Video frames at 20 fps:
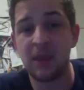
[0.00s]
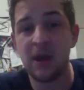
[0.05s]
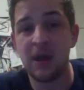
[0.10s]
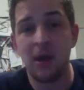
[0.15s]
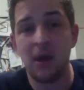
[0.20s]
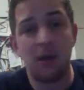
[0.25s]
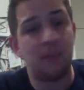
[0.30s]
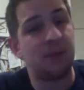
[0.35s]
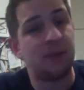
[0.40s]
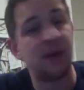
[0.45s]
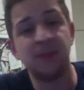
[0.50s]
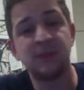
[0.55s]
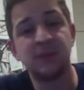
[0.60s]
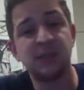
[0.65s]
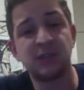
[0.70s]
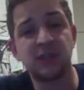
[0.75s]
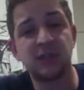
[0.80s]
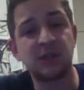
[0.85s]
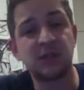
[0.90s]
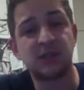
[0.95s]
but I'm
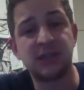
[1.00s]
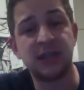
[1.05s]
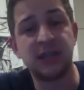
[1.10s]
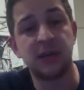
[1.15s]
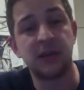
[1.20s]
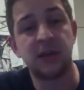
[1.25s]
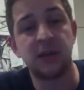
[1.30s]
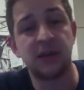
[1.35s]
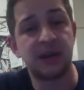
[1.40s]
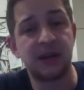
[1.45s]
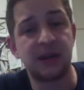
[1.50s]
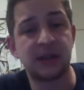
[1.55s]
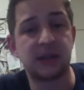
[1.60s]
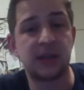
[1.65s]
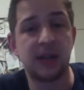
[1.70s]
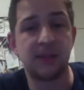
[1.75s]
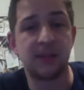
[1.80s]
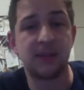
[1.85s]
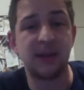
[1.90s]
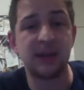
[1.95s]
just not seeing on a
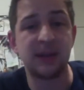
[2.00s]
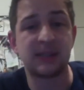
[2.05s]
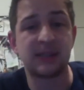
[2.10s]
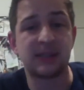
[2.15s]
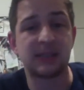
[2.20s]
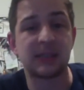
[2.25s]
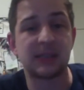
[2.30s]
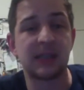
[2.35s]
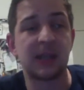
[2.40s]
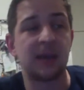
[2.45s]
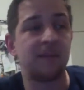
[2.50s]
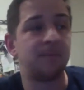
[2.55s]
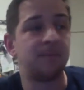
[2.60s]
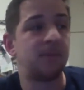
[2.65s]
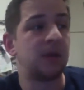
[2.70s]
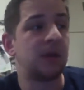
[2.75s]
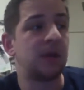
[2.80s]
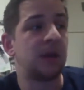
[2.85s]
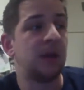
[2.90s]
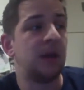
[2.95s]
night-to-night basis. Like,
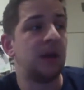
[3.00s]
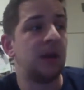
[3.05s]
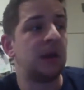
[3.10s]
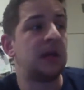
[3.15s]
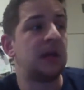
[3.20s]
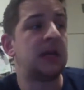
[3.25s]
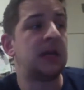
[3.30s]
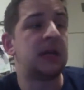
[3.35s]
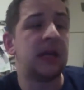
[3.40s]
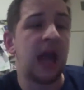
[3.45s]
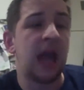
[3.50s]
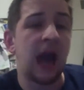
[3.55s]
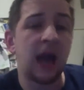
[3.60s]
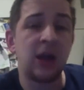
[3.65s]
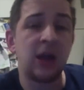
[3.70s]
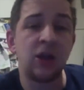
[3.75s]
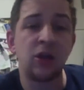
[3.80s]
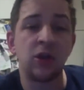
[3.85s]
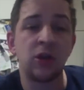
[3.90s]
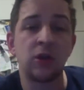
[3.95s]
yeah,
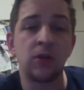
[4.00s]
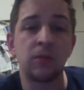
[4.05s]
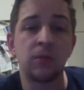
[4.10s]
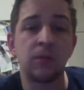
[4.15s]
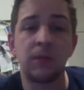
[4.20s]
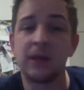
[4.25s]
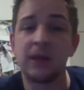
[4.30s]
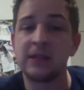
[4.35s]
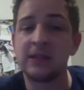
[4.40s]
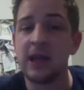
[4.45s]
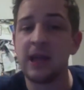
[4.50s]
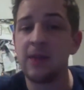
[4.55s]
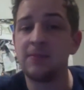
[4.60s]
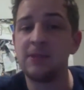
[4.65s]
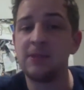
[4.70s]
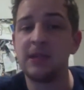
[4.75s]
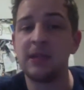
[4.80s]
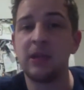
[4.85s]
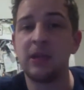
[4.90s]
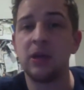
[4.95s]
you're
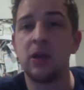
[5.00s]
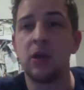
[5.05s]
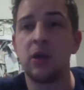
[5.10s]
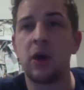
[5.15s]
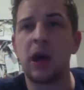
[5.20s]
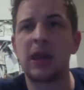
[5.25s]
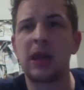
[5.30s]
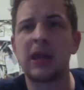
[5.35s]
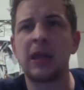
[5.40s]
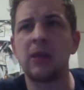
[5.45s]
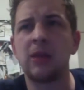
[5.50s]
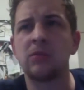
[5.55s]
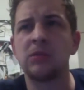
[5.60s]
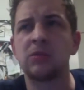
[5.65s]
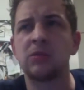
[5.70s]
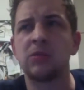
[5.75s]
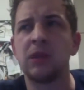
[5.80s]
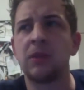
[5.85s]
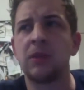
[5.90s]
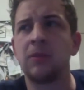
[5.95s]
attempting, I think it was
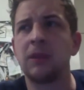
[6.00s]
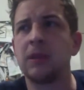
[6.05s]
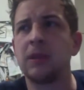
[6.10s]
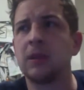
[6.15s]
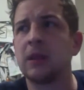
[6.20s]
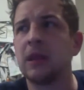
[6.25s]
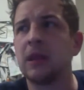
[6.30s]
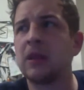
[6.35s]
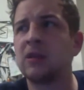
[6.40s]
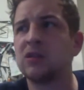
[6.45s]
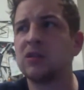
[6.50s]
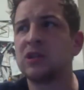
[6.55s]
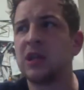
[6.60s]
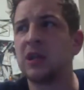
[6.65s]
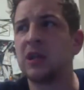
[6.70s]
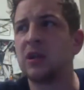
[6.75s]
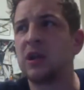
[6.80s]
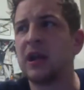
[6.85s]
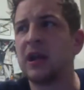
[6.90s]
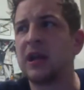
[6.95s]
when they played the Lakers the
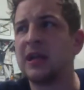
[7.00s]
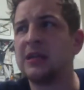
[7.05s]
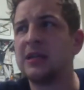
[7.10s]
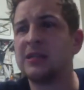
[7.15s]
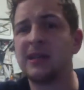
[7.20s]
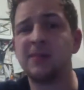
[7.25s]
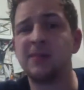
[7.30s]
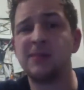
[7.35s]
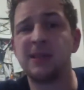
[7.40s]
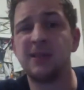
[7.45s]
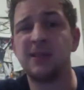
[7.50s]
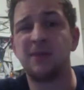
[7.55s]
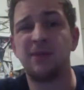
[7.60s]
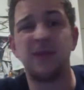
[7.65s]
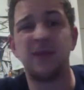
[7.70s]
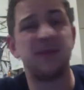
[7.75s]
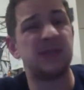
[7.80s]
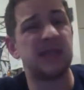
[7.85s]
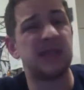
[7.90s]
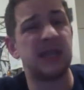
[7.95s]
other night, he attempted
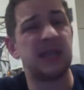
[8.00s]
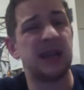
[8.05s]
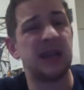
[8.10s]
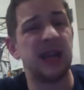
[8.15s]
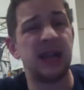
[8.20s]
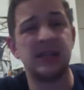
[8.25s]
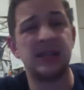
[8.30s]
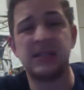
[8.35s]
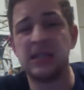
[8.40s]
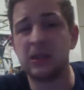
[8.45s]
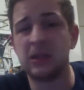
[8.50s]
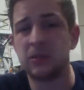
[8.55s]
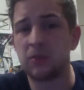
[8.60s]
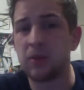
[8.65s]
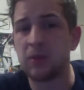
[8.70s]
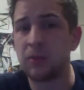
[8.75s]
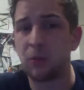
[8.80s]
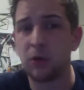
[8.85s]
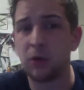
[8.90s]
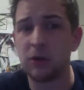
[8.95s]
15, 18
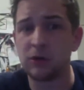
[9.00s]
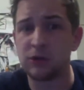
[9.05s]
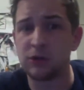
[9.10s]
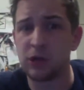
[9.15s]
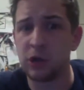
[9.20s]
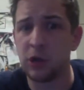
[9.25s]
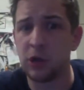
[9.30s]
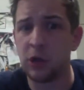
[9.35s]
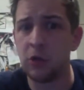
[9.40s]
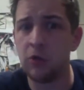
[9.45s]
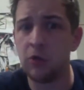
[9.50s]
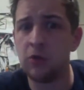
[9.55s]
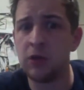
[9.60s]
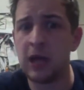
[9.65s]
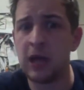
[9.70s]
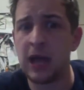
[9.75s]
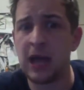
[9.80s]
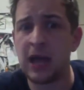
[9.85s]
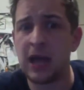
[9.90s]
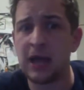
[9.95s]
three-pointers alone
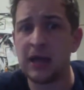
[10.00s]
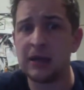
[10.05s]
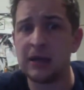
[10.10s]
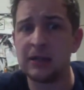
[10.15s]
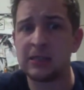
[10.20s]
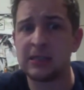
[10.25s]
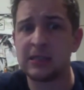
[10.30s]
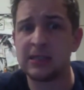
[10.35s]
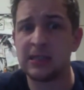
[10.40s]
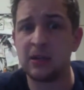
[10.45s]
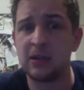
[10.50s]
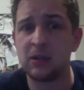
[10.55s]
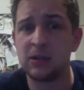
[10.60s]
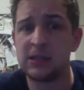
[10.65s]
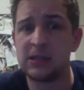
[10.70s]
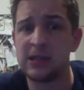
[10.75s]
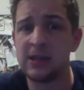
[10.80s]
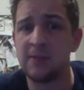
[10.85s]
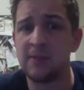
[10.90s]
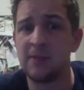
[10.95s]
and still
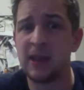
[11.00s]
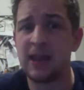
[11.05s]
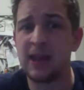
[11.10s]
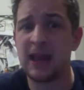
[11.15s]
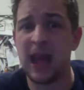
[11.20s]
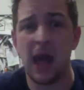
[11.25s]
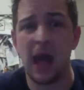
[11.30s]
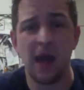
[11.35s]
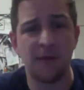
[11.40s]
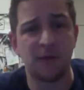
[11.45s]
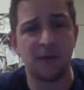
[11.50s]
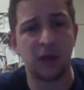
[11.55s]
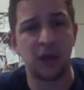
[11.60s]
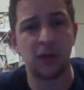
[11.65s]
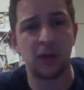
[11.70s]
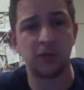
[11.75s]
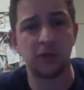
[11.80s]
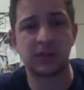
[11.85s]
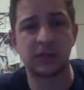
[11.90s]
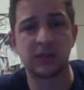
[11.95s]
didn't make half of
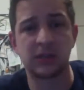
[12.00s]
those.